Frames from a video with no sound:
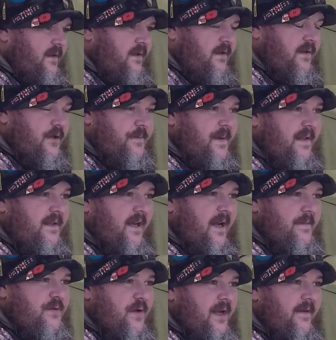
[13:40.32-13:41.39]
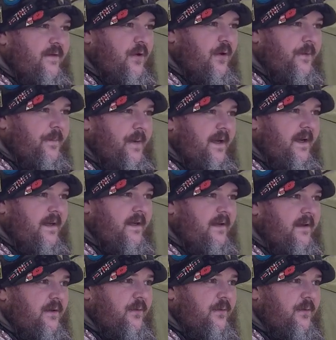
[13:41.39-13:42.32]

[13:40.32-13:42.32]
There's been times where I've caught pike, you